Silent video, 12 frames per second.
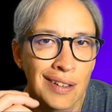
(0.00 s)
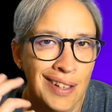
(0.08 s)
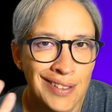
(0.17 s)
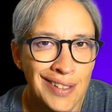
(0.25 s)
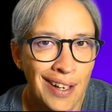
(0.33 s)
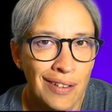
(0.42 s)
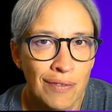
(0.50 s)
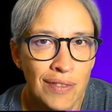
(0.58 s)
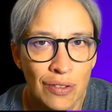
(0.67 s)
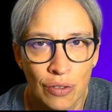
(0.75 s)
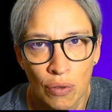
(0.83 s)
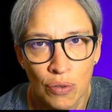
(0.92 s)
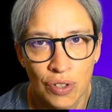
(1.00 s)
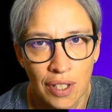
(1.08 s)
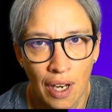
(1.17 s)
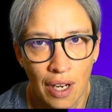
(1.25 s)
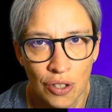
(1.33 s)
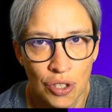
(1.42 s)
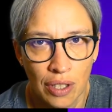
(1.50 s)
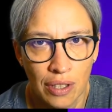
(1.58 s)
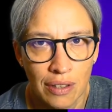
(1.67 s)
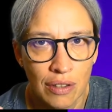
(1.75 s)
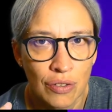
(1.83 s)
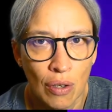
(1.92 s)
That's kind of dissociation.
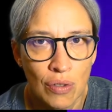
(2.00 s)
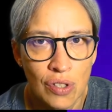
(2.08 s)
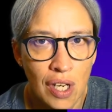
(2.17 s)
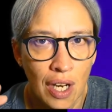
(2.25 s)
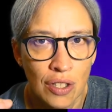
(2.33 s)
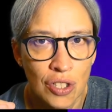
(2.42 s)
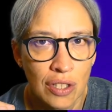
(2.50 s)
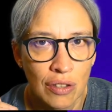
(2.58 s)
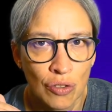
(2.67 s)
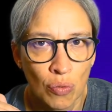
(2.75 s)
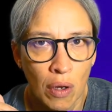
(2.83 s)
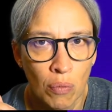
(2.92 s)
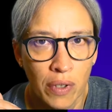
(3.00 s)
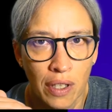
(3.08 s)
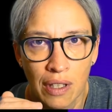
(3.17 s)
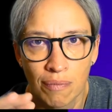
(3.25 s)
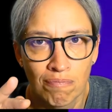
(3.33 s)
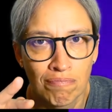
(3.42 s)
Dissociation is when we